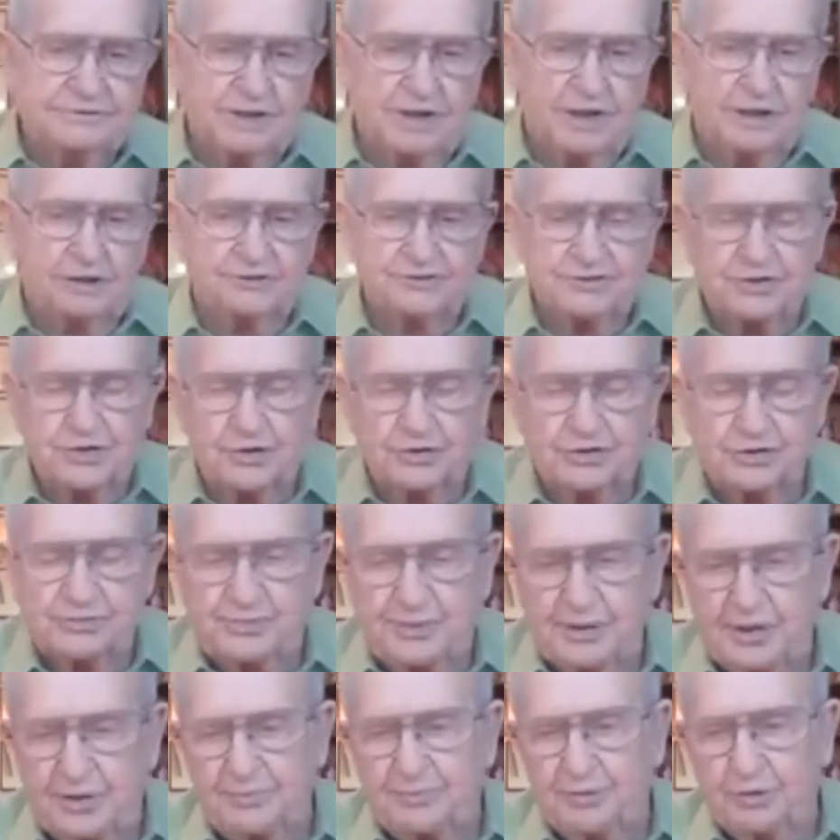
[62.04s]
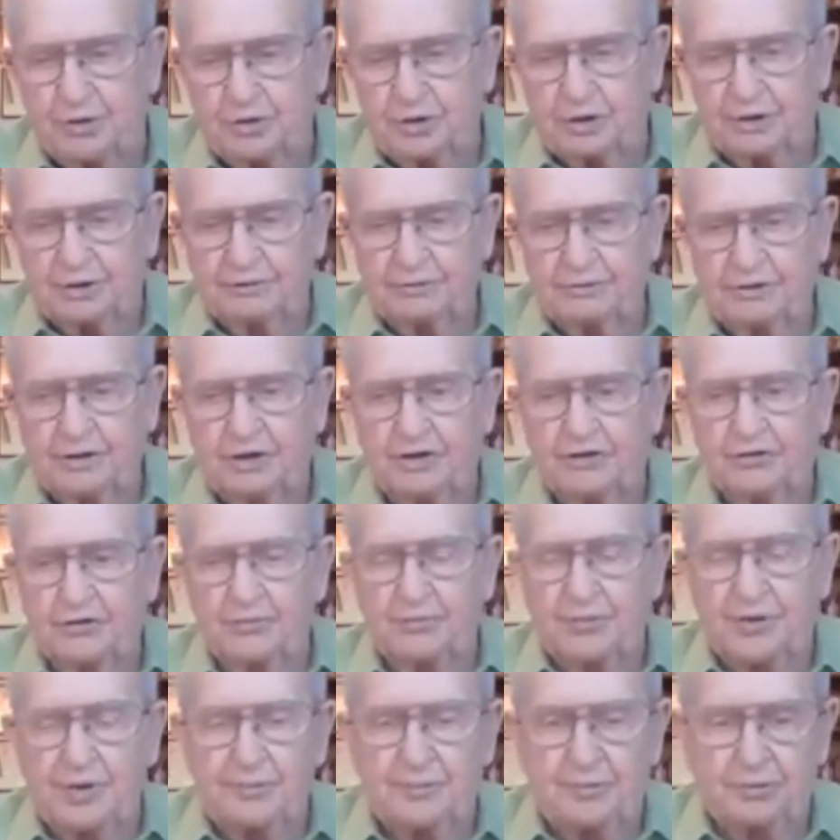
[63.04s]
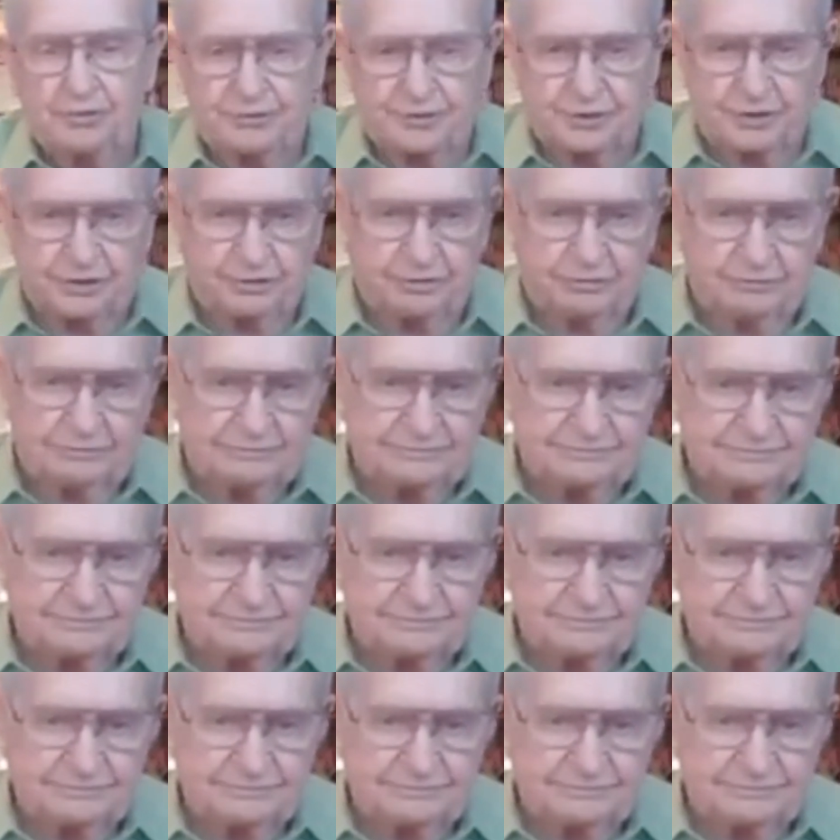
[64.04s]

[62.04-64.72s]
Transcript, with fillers: our church people and other people too.